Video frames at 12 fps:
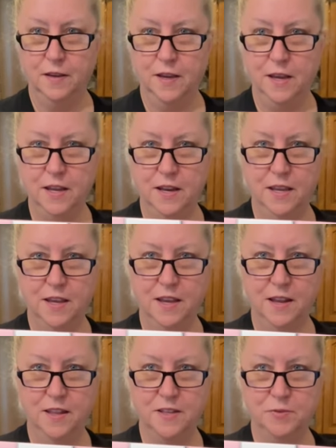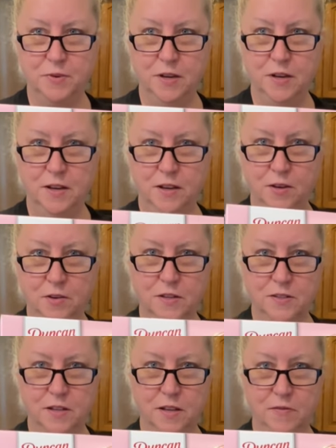I get a kick out of this one. Who
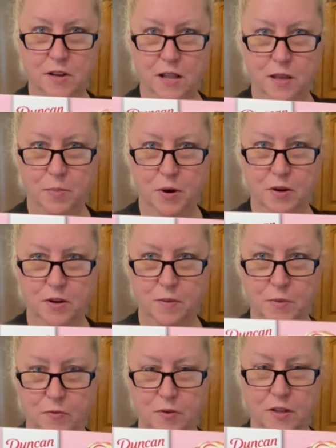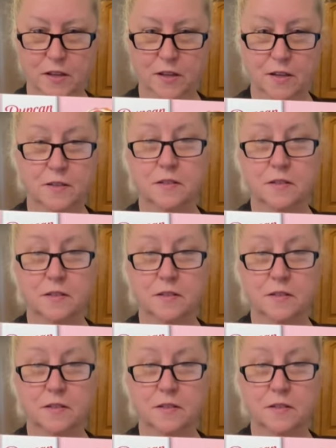doesn't love Dolly Parton? I mean, really.